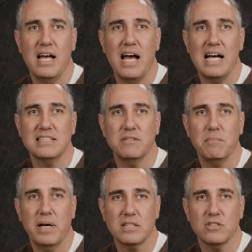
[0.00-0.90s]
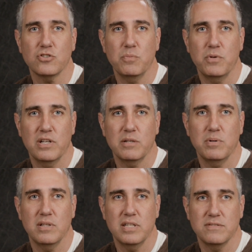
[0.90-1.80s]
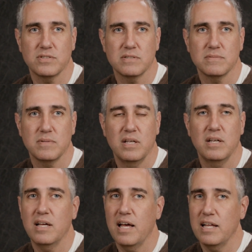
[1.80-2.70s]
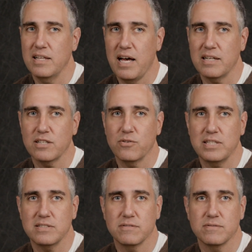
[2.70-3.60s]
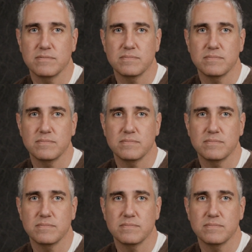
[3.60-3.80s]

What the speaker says: as the medical community believes, and non-aggressive.